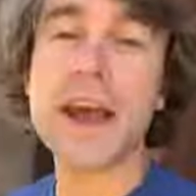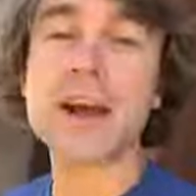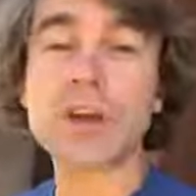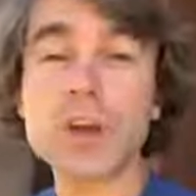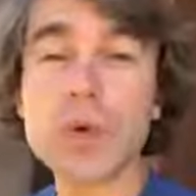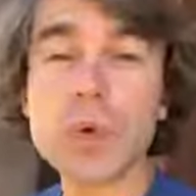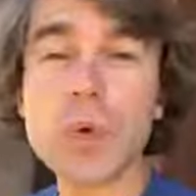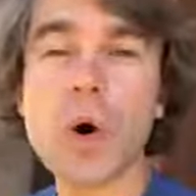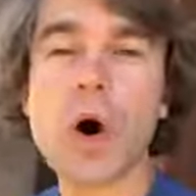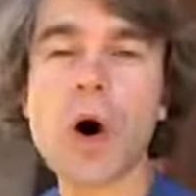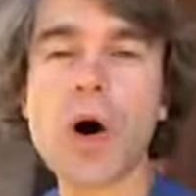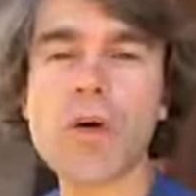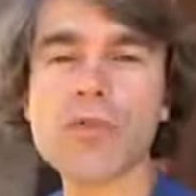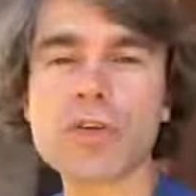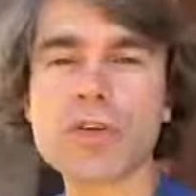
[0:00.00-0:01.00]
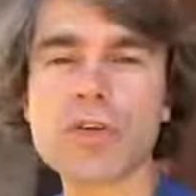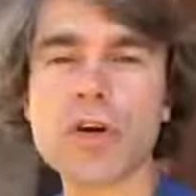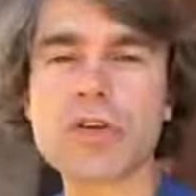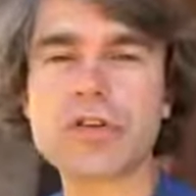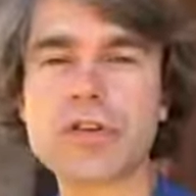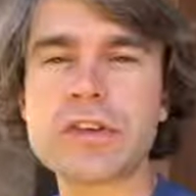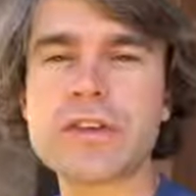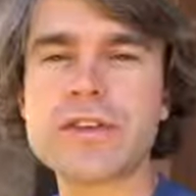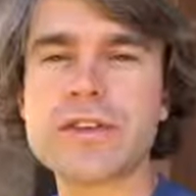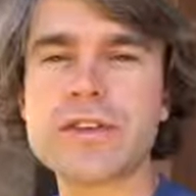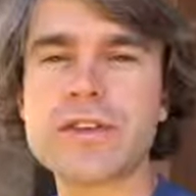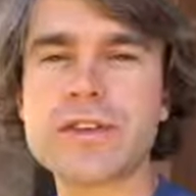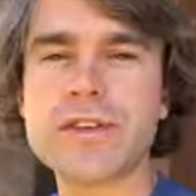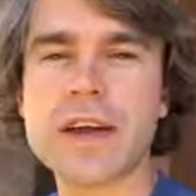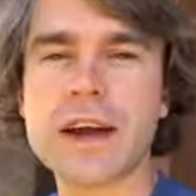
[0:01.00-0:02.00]
you all for social
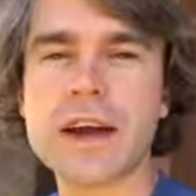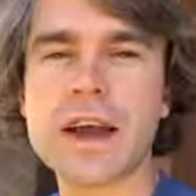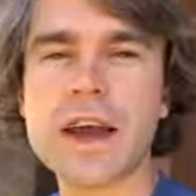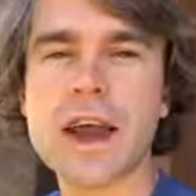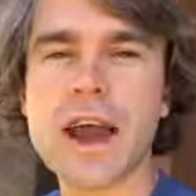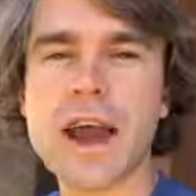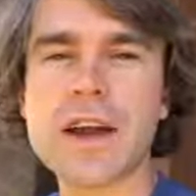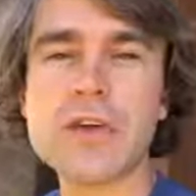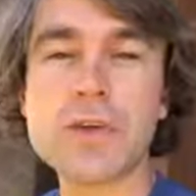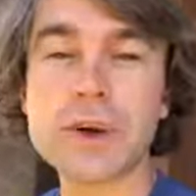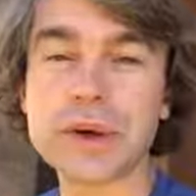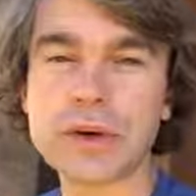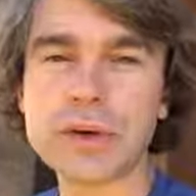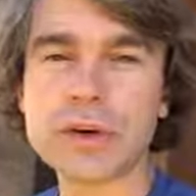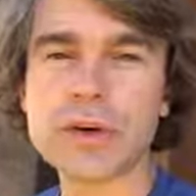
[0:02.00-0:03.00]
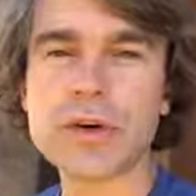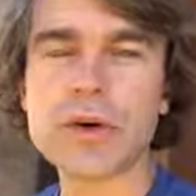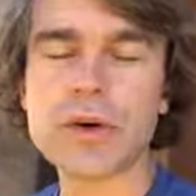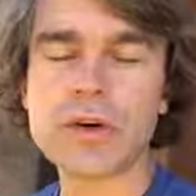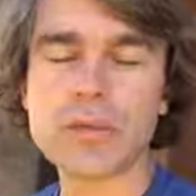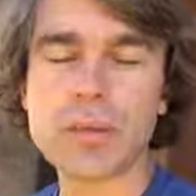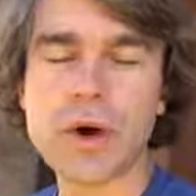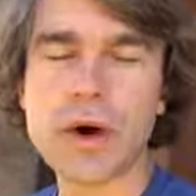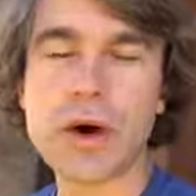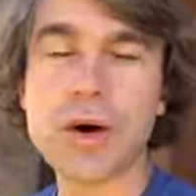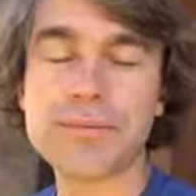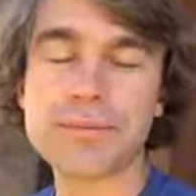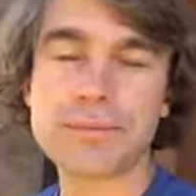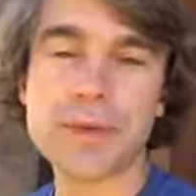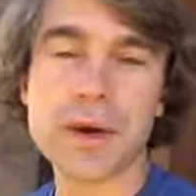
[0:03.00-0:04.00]
distancing and doing your part
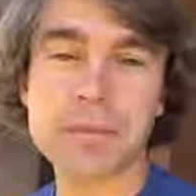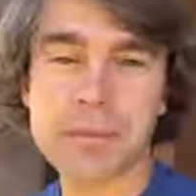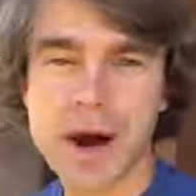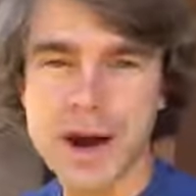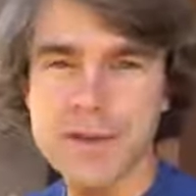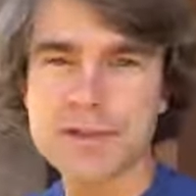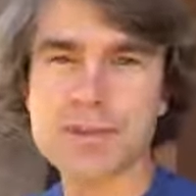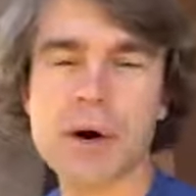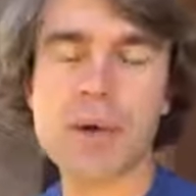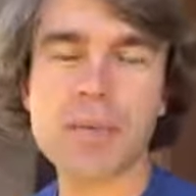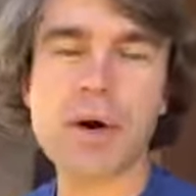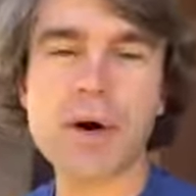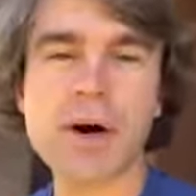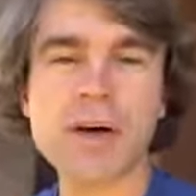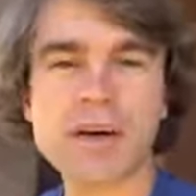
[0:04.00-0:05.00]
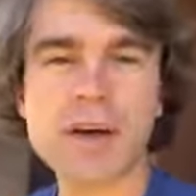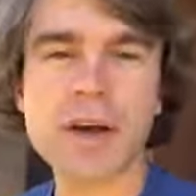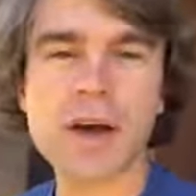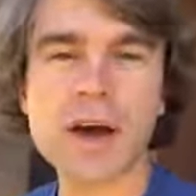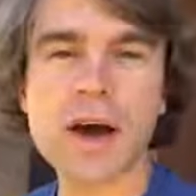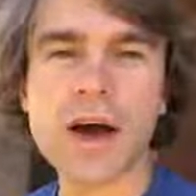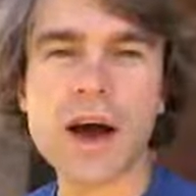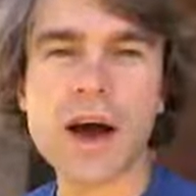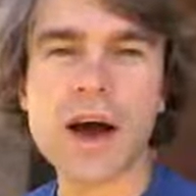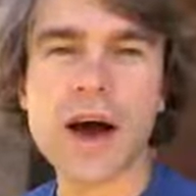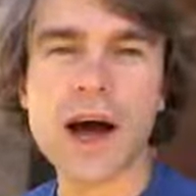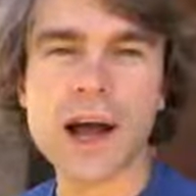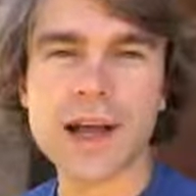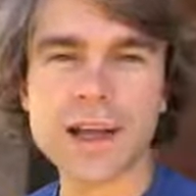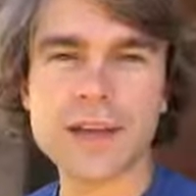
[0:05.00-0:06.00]
and my small part
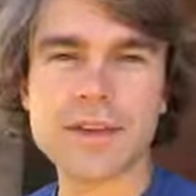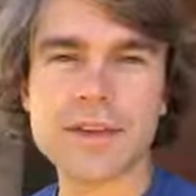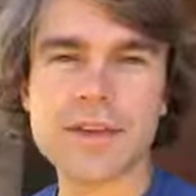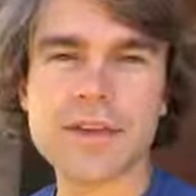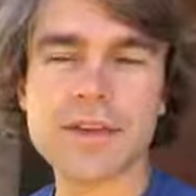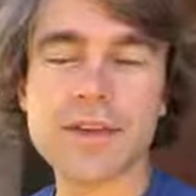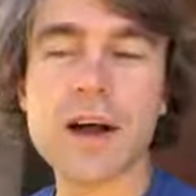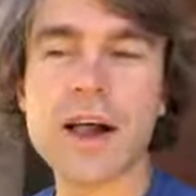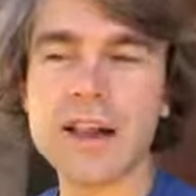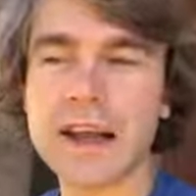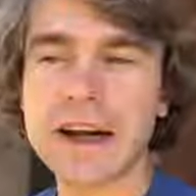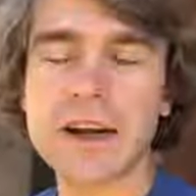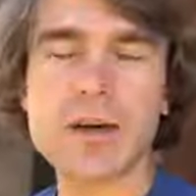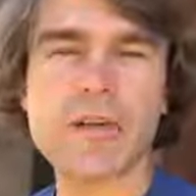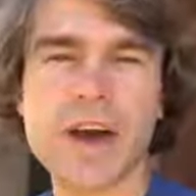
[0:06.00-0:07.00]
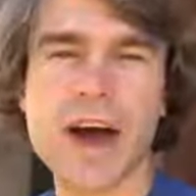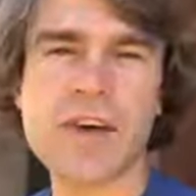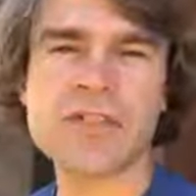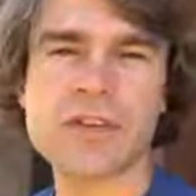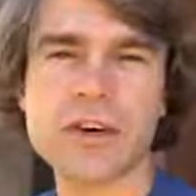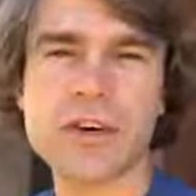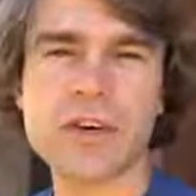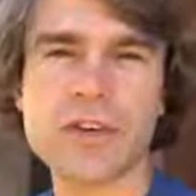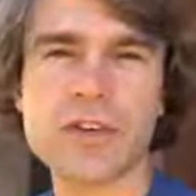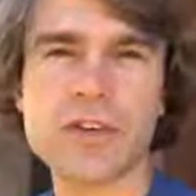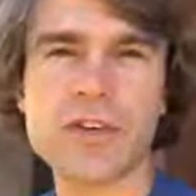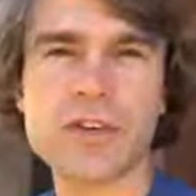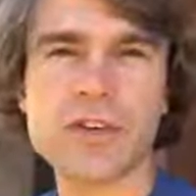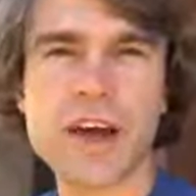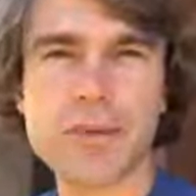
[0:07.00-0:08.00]
in this collective effort to
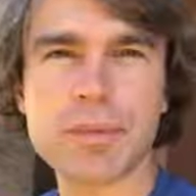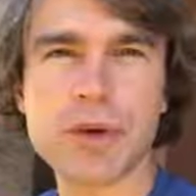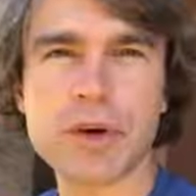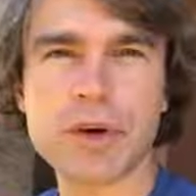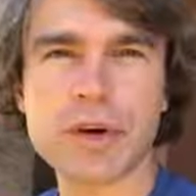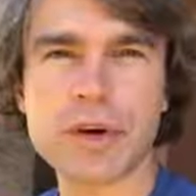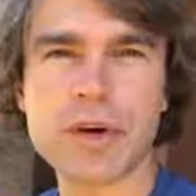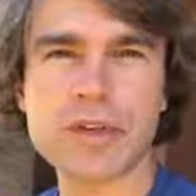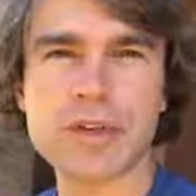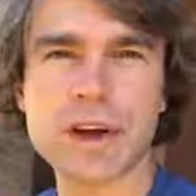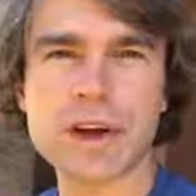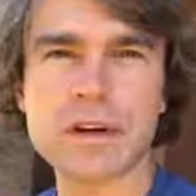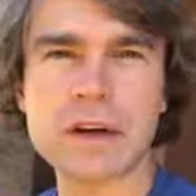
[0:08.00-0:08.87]
stem the curve and